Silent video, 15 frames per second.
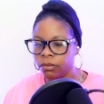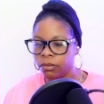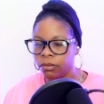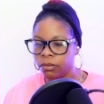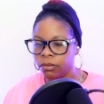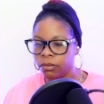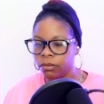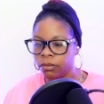
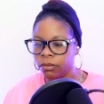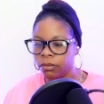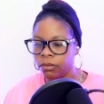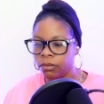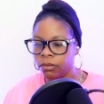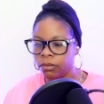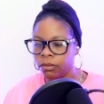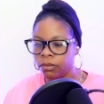
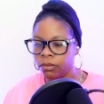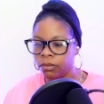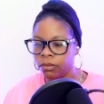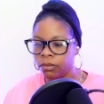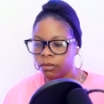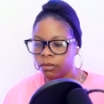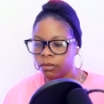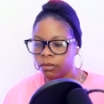
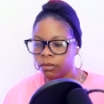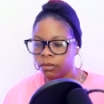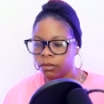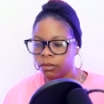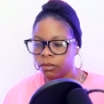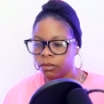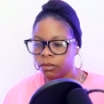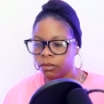
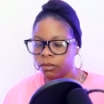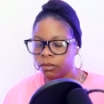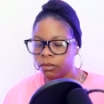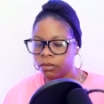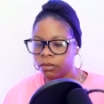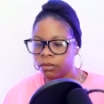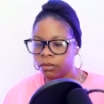No one is speaking in this clip.